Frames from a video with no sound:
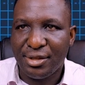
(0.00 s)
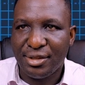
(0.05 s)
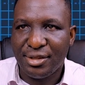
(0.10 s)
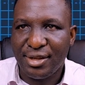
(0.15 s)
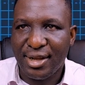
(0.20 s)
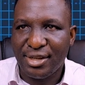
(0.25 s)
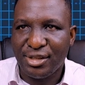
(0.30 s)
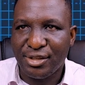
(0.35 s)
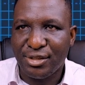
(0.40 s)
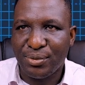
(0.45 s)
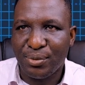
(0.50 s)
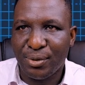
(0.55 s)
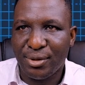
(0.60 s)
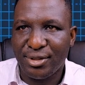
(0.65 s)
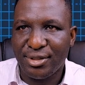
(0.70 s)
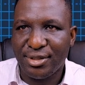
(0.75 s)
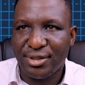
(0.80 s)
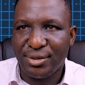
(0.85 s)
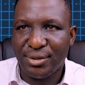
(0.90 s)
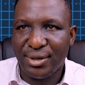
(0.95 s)
So I just
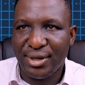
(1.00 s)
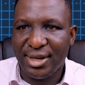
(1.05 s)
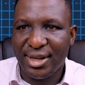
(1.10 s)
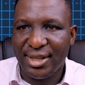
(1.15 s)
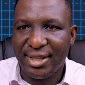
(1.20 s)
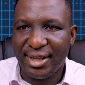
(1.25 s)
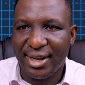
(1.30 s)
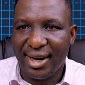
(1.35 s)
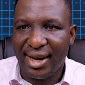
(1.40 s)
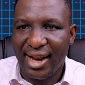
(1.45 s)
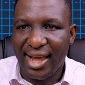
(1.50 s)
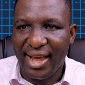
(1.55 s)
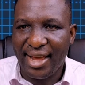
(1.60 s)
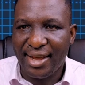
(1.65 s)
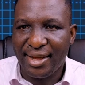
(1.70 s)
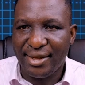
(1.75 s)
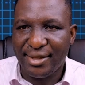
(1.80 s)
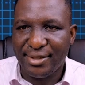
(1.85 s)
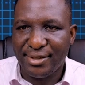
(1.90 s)
want only the leg.